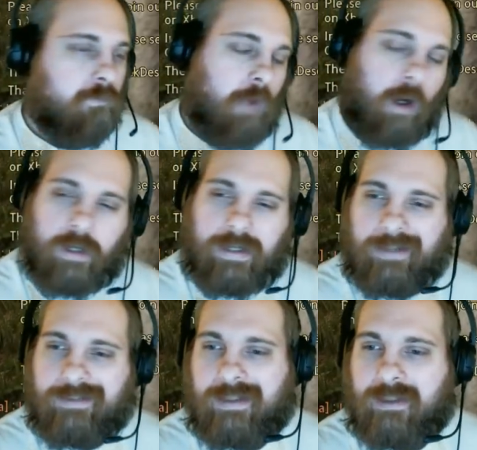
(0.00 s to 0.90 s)
Alright
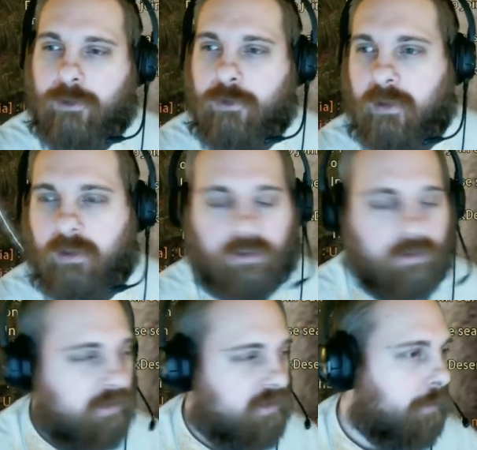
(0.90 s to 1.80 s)
guys, and as you can
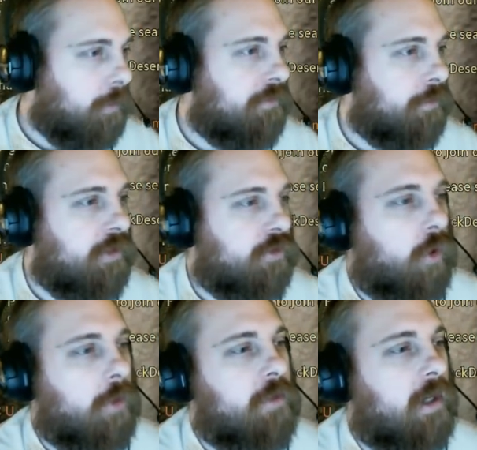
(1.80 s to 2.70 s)
clearly see, we've reached
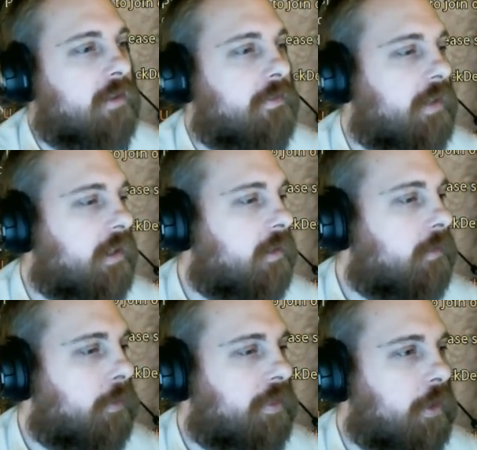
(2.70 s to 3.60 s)
our objective here
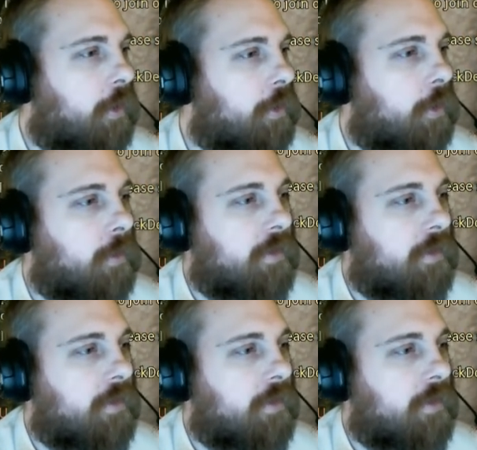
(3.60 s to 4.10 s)
with the auto run